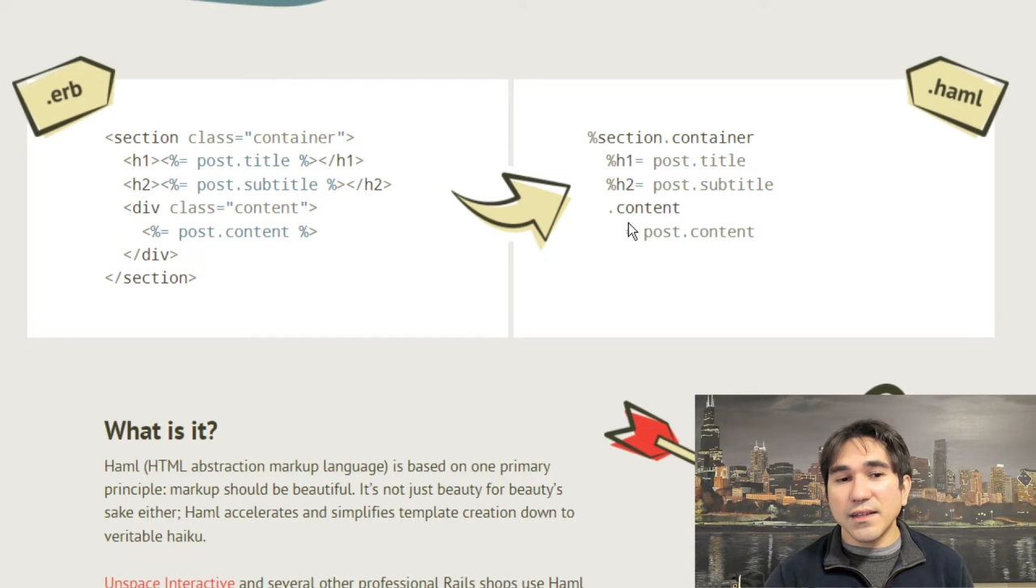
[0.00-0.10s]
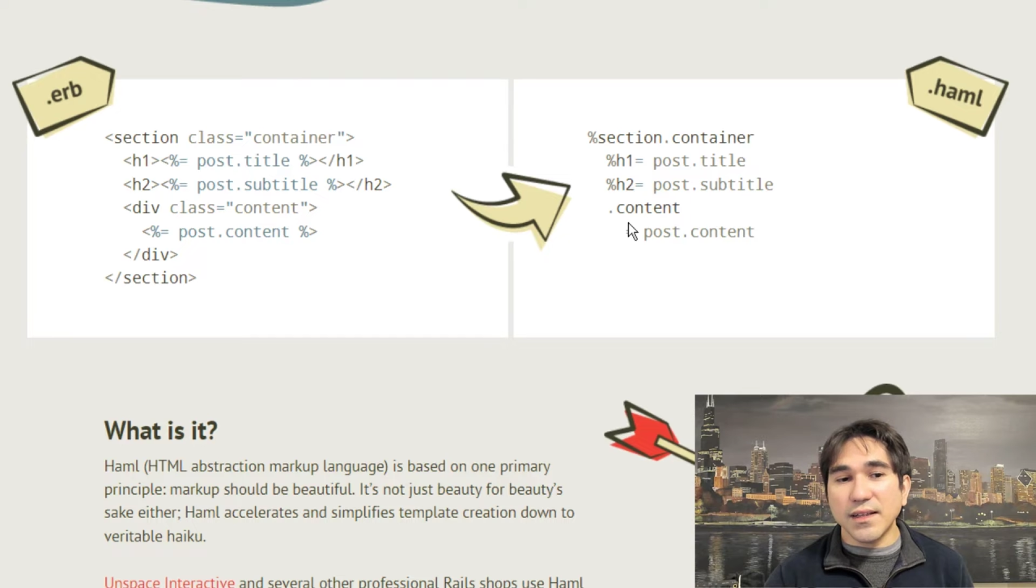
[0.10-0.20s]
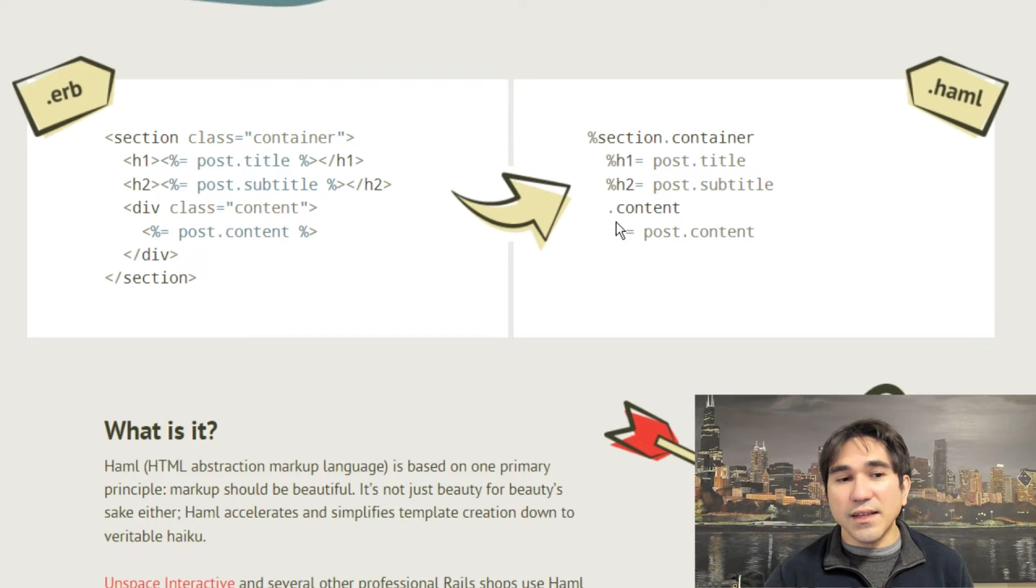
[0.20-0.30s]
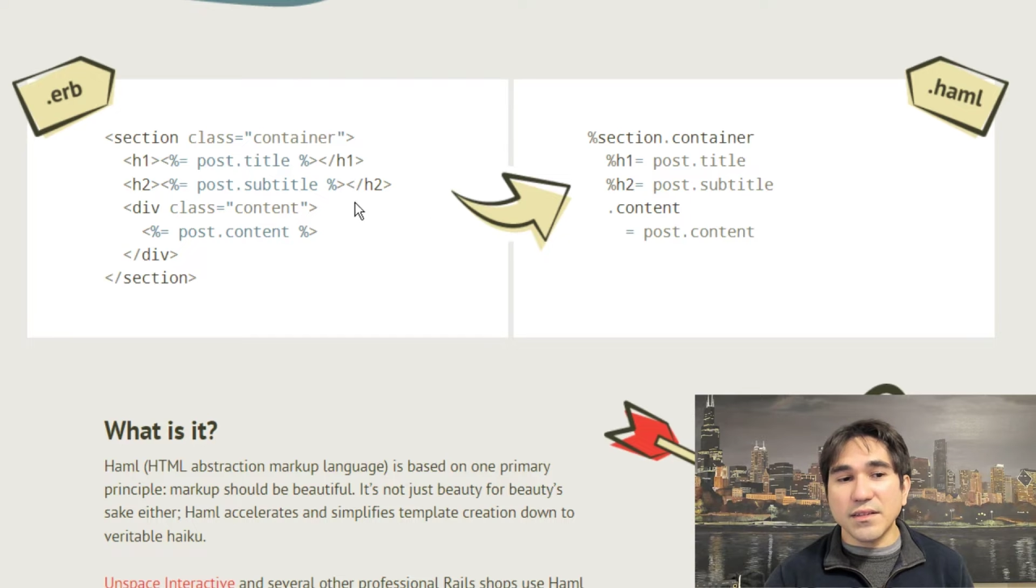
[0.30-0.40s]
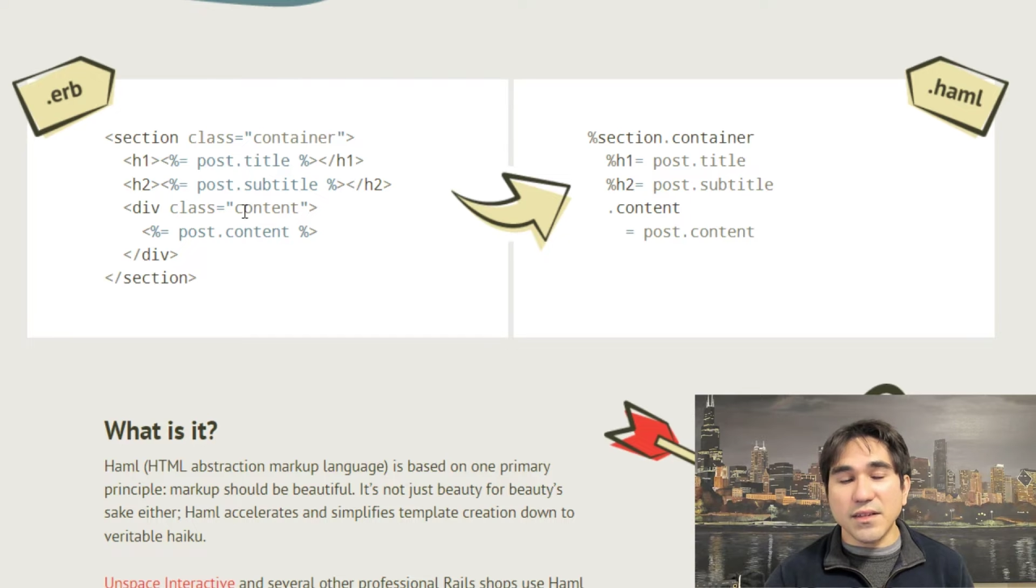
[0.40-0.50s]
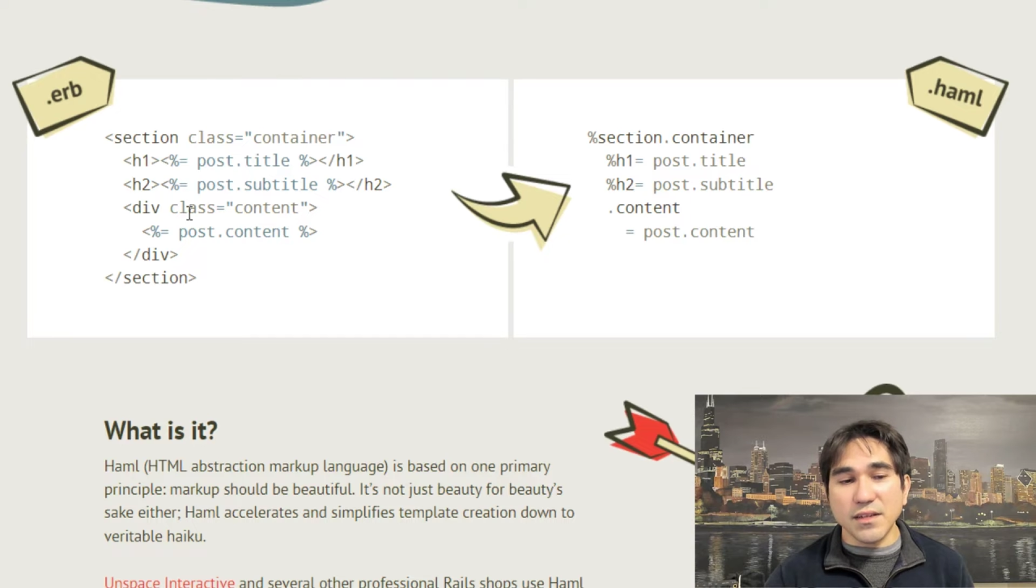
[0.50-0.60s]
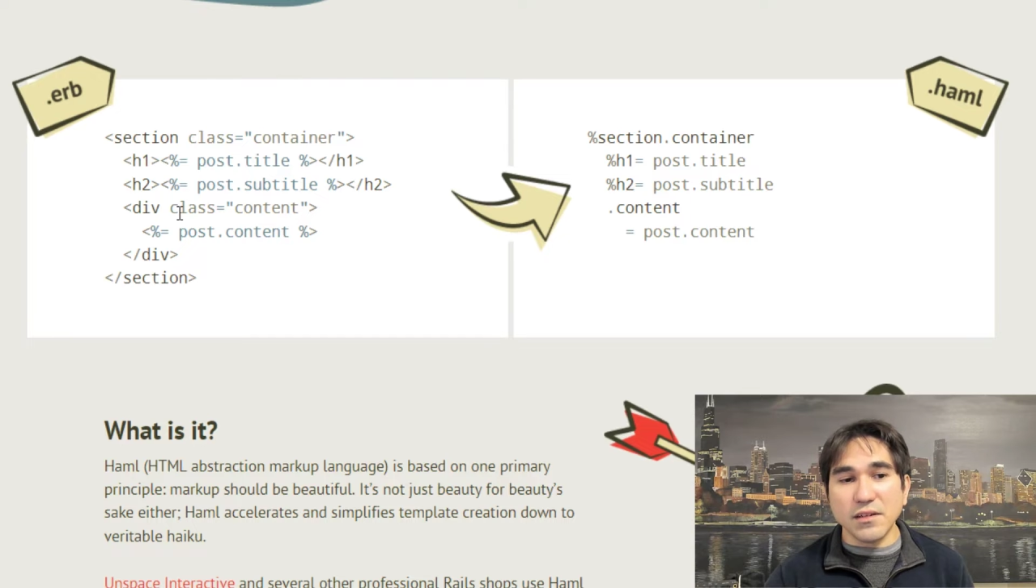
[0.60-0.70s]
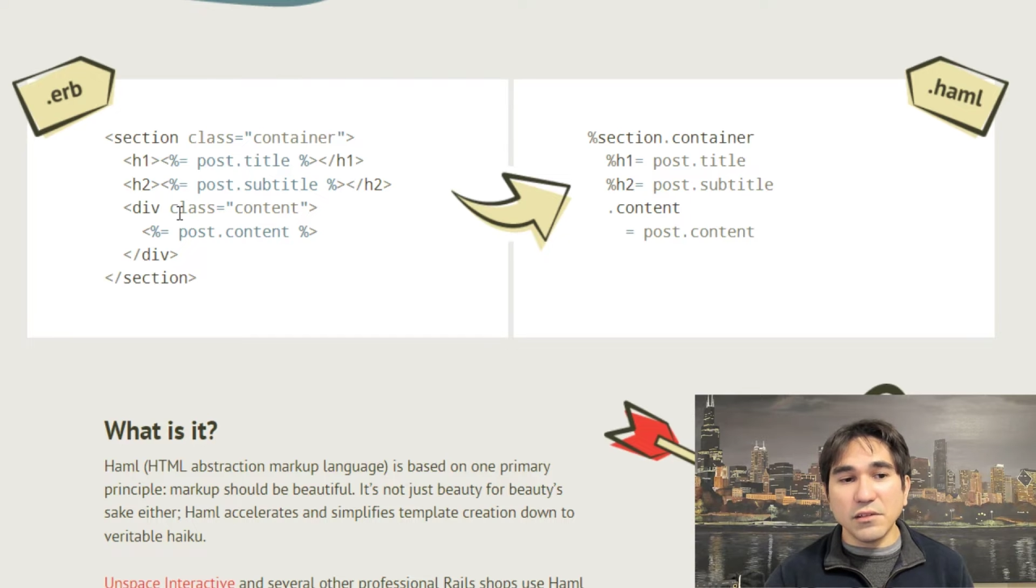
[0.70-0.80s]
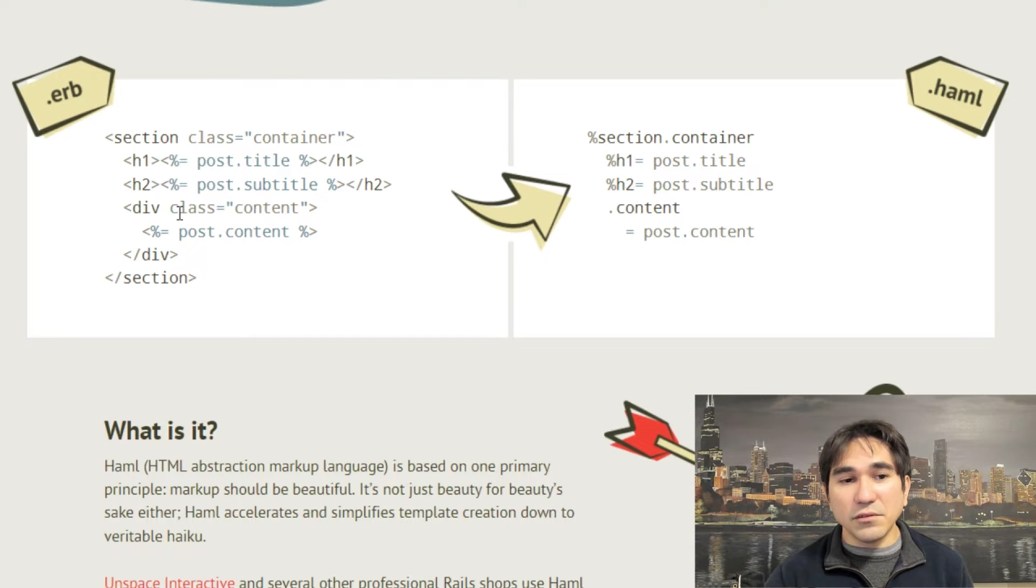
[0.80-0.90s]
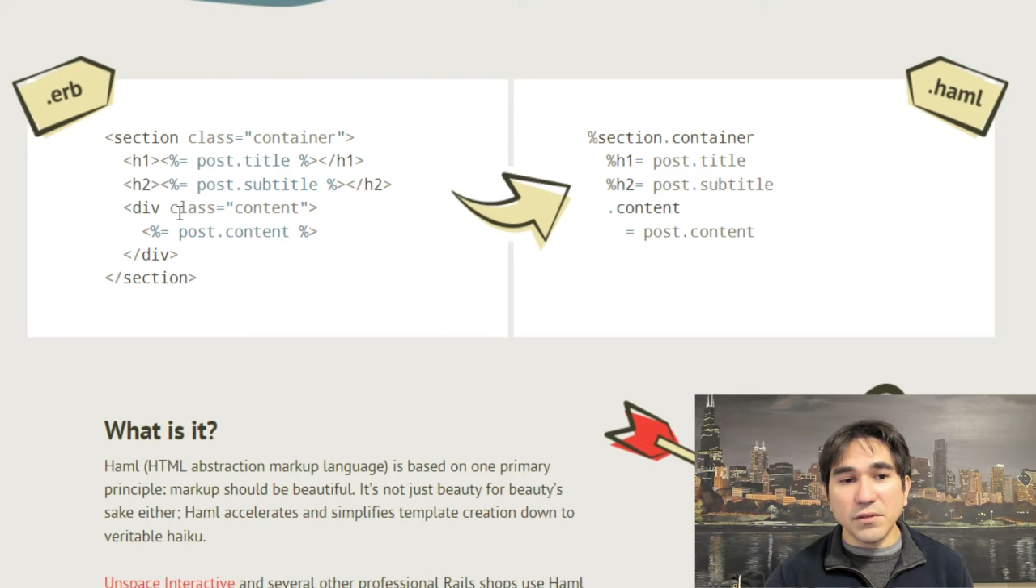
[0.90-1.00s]
gets
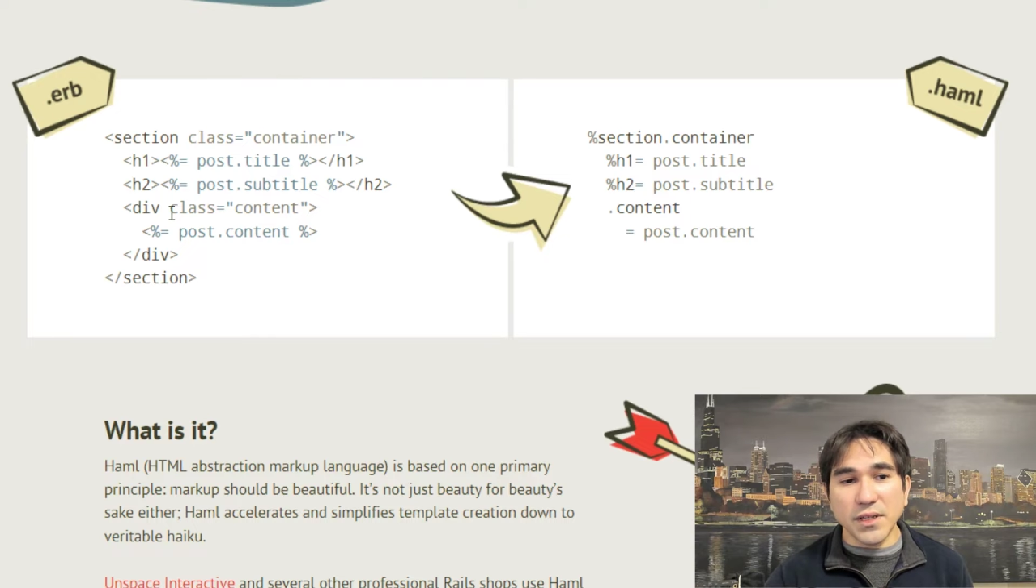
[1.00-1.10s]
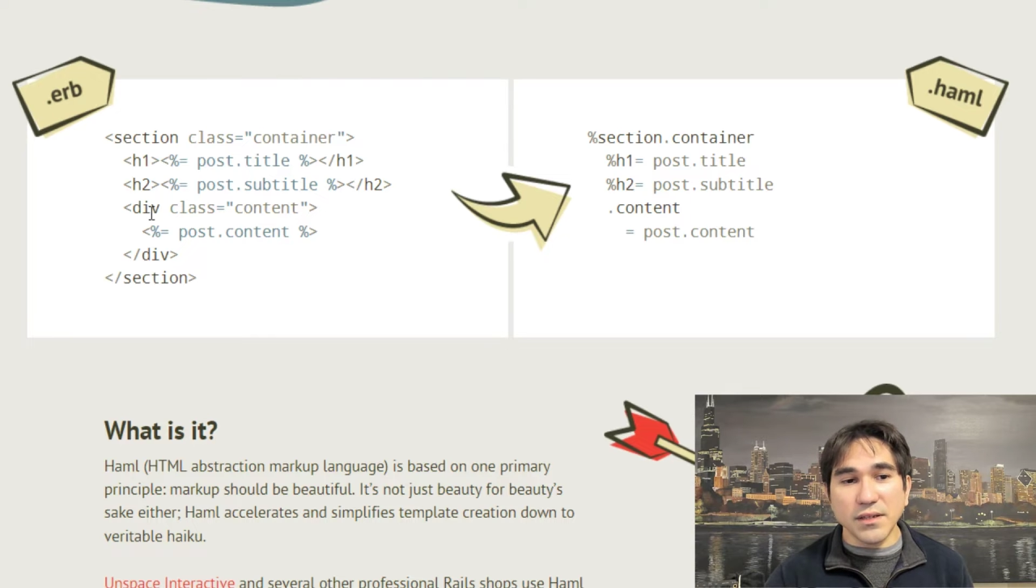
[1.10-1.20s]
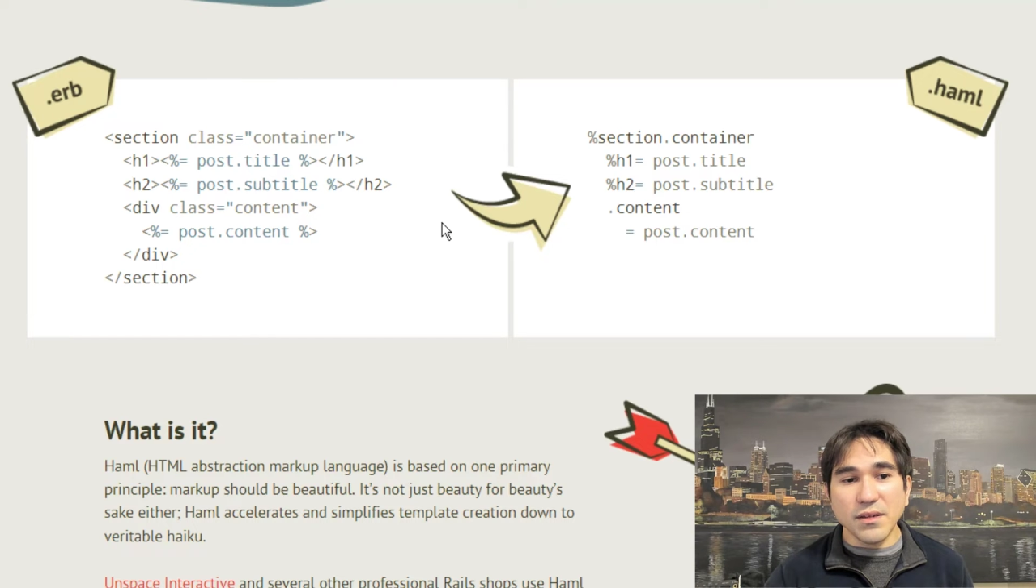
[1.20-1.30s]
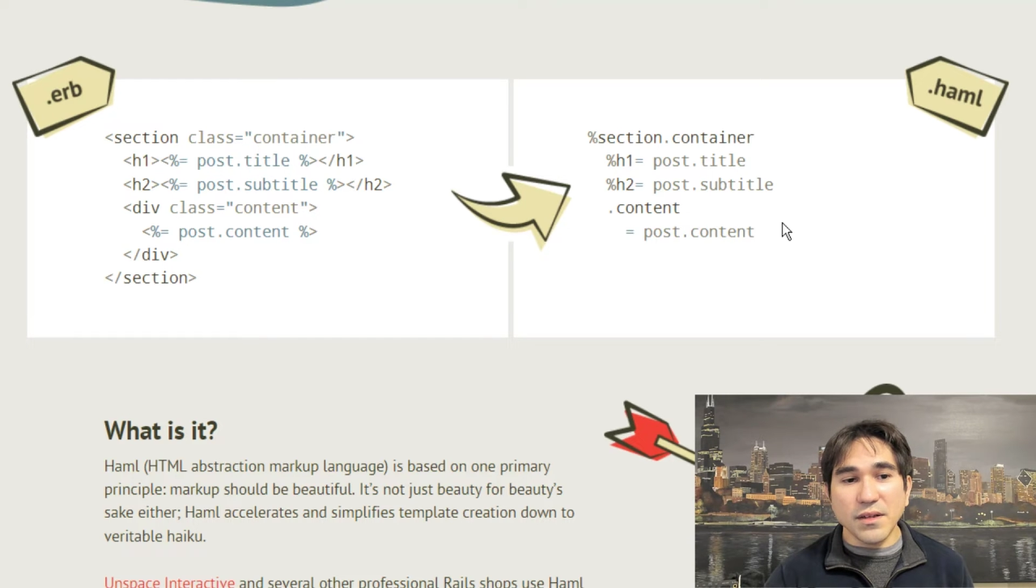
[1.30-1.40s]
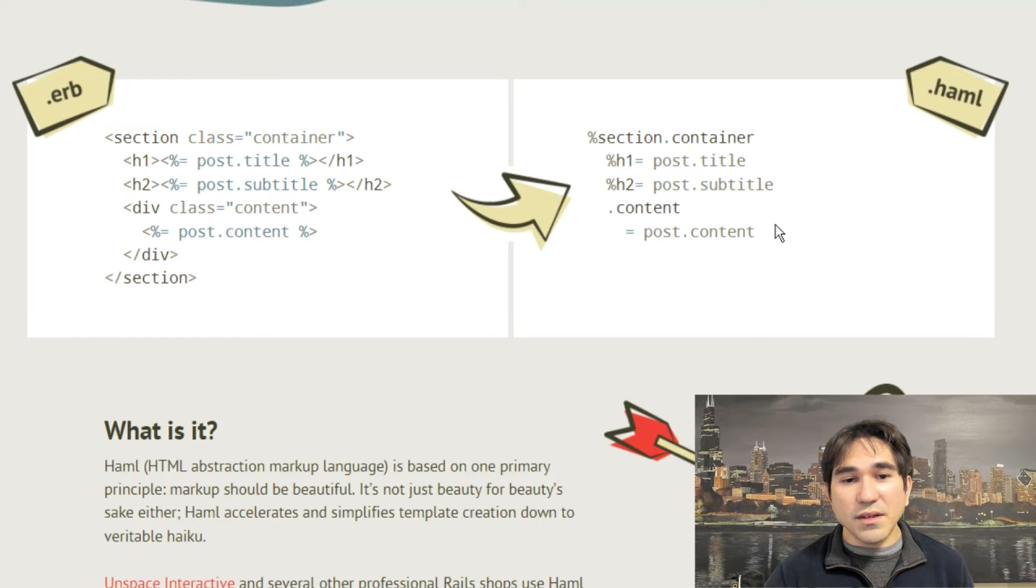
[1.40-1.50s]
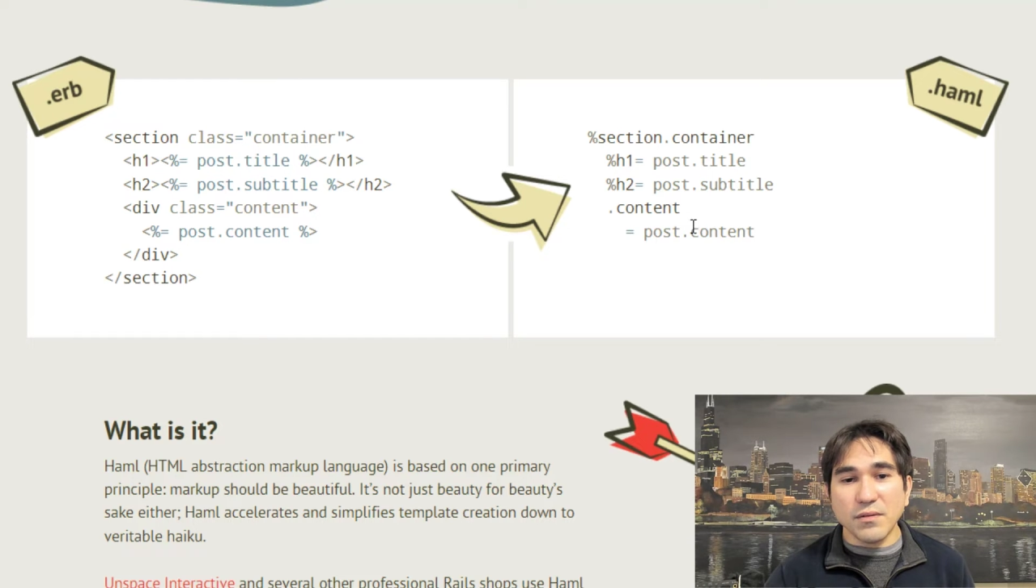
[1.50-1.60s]
included